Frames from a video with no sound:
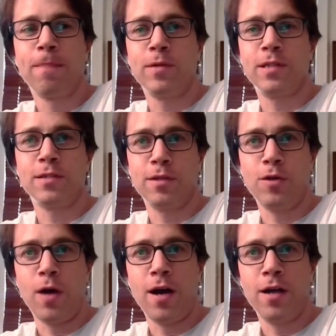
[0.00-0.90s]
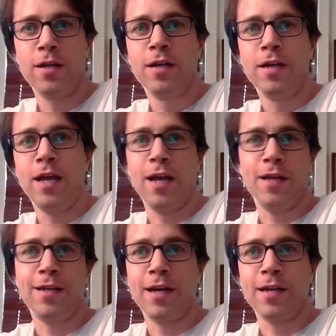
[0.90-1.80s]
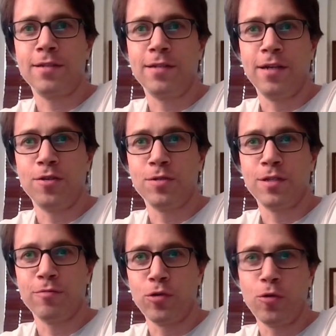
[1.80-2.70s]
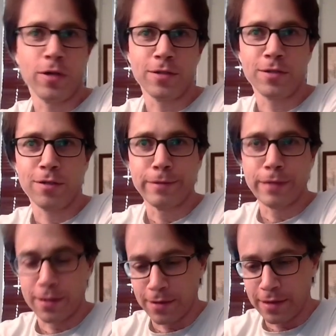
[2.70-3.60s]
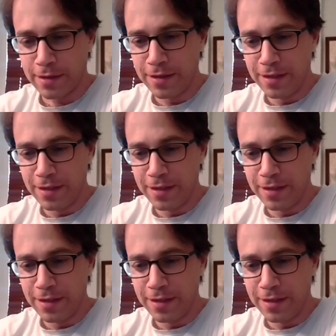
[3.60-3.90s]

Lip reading: which is a little odd, and he kind of giggles in the recording, so it's kind of like,